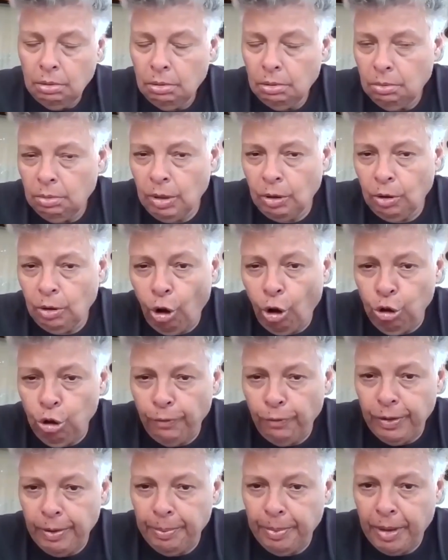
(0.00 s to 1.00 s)
Well, all of
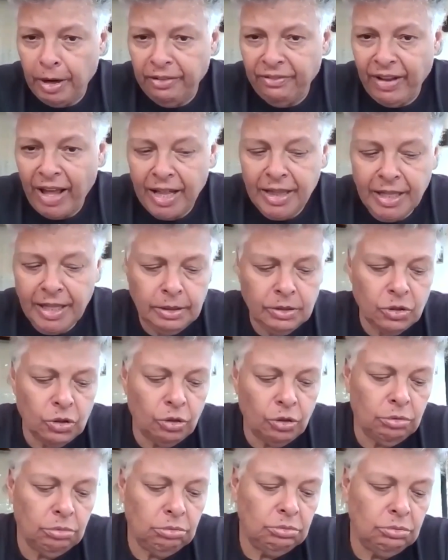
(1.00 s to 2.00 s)
them are valid,
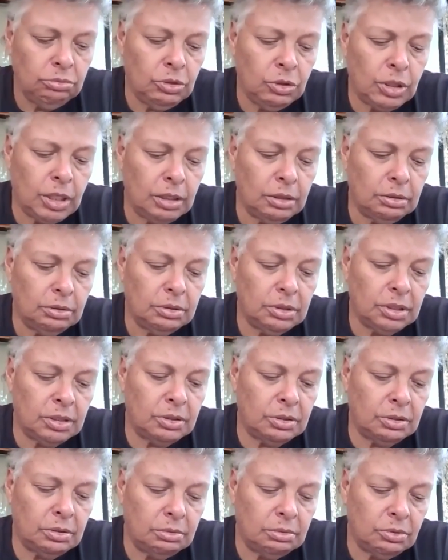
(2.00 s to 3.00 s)
so you can
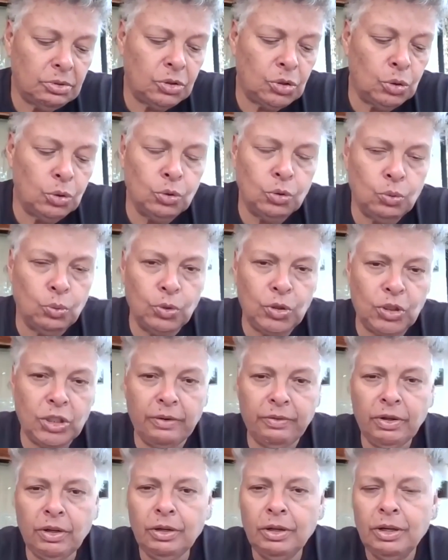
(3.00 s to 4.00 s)
just choose
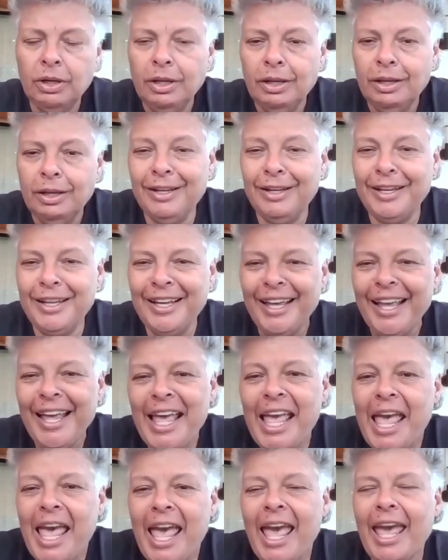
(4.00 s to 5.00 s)
whichever,
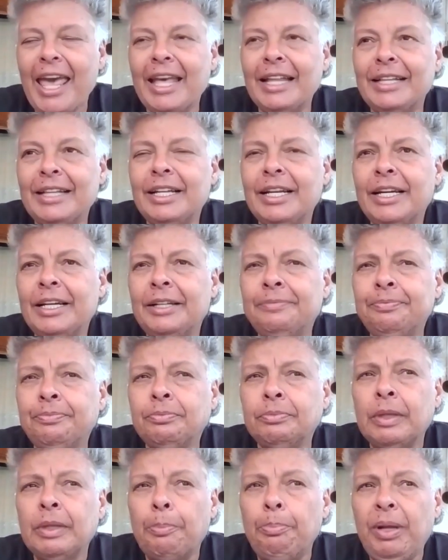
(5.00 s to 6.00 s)
and
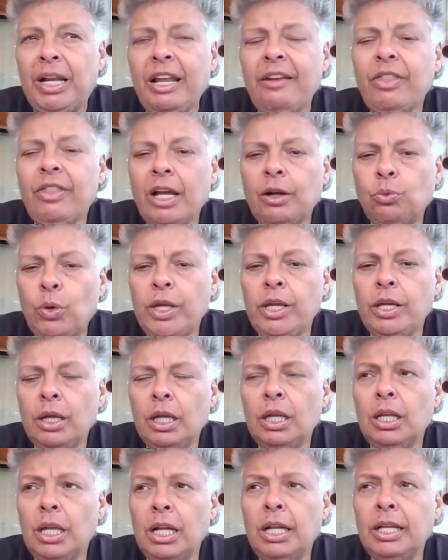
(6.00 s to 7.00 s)
believe that
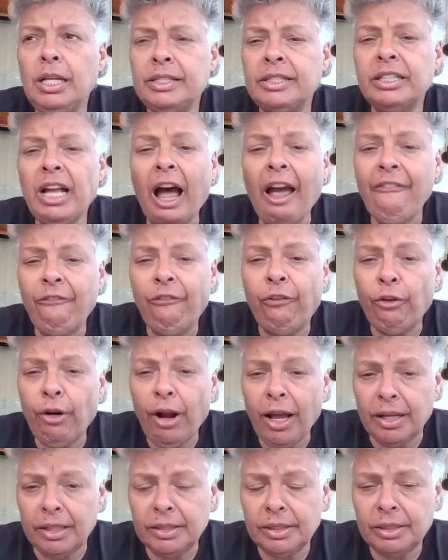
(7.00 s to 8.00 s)
it is time for
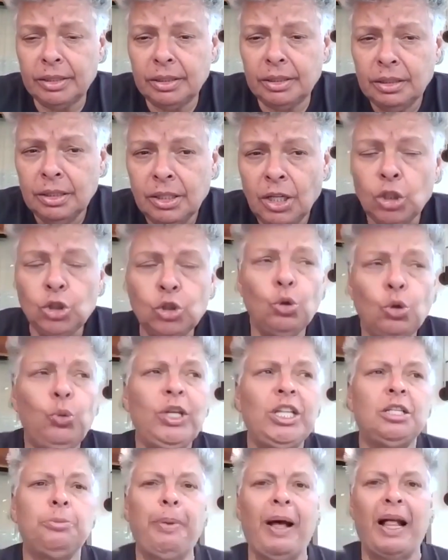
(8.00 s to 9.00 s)
us to
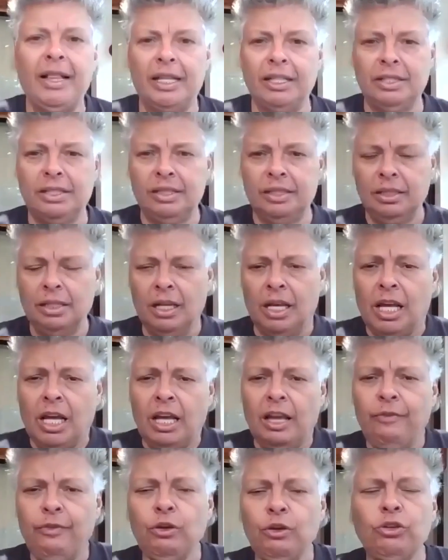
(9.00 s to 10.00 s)
reach balance.
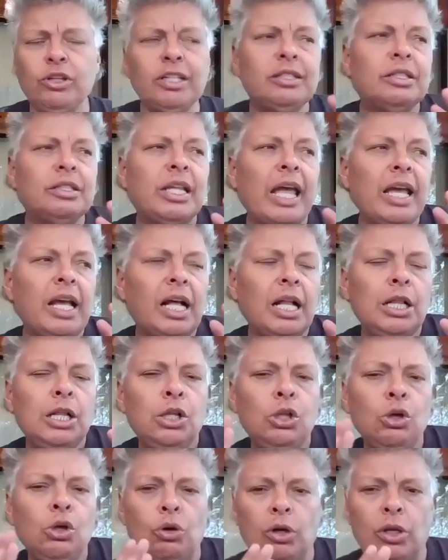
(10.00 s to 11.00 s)
If you just take a
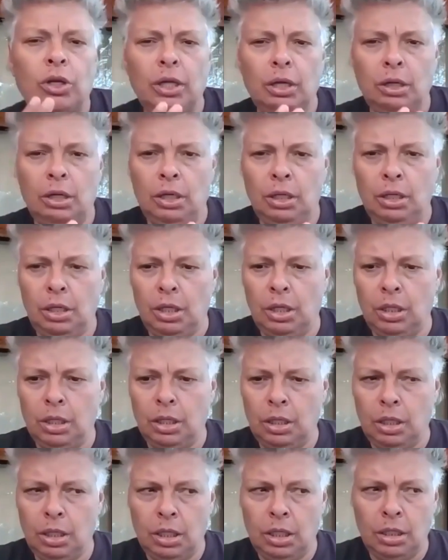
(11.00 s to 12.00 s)
look
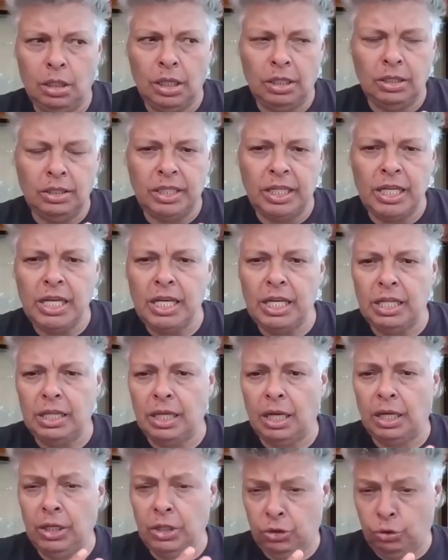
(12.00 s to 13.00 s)
and see
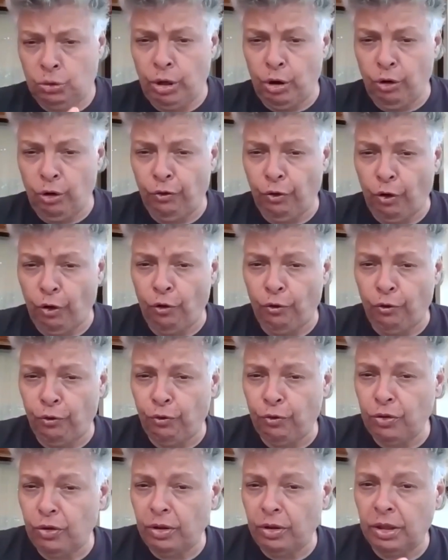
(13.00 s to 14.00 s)
the history of
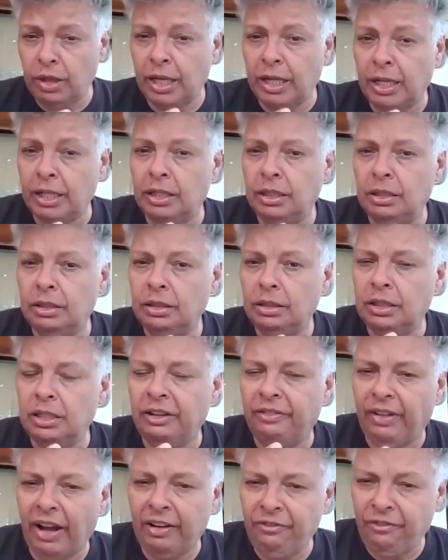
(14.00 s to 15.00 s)
the
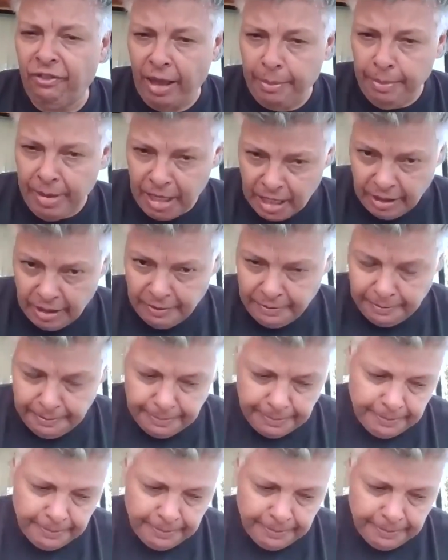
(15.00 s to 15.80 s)
divine feminine,